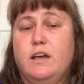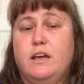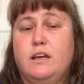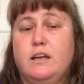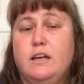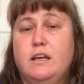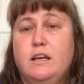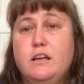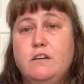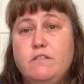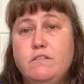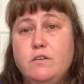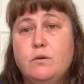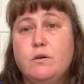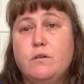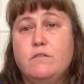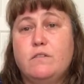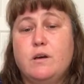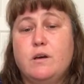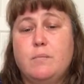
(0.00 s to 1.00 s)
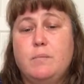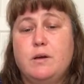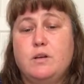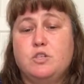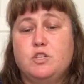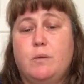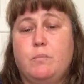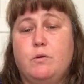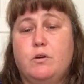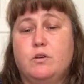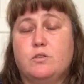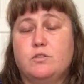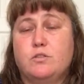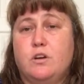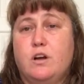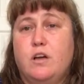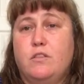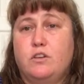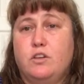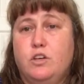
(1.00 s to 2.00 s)
And if you were a VIP shop, you also
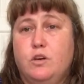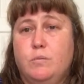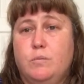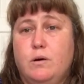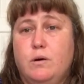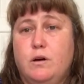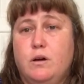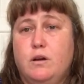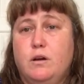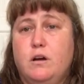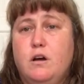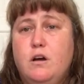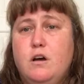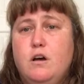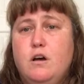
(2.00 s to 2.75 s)
got the coupon.